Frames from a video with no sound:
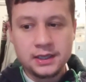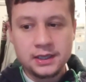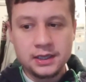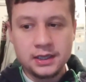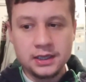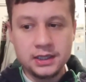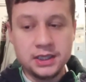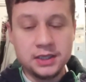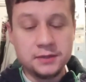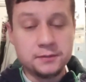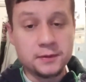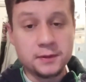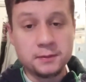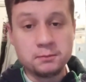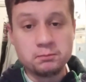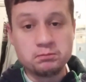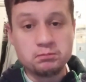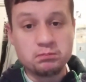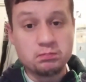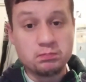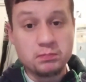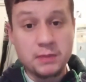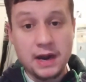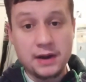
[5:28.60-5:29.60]

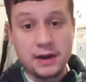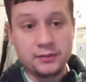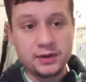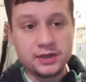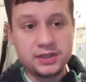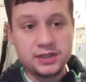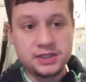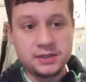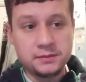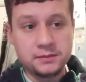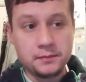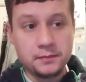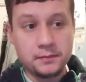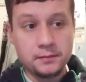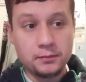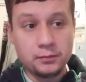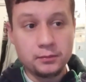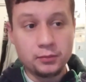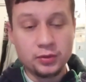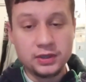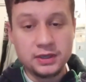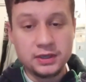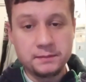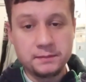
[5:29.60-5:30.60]
Even Matt Ritchie
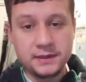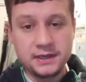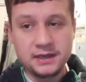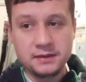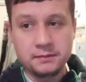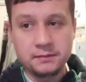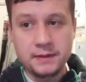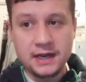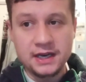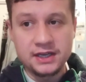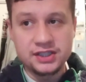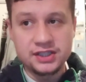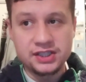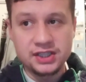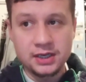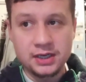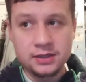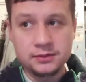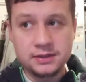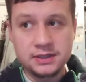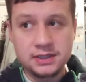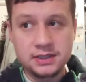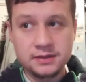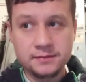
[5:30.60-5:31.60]
wouldn't have been a bad
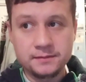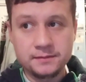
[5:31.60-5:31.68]
shout.